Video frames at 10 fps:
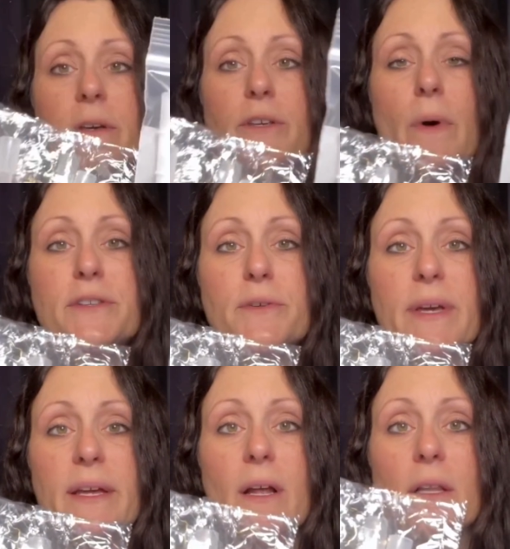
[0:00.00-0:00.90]
You also
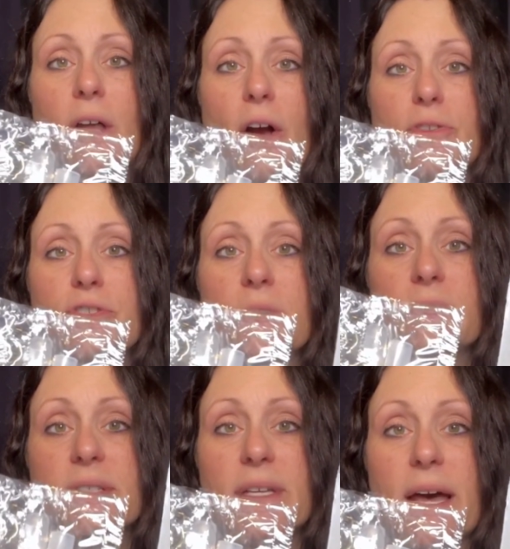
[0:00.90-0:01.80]
get a large
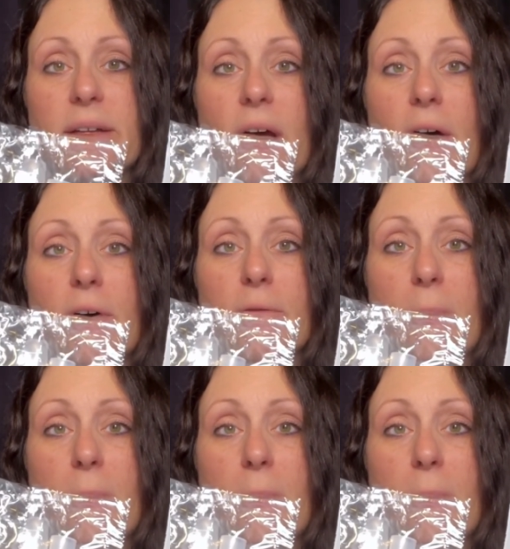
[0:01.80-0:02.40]
set of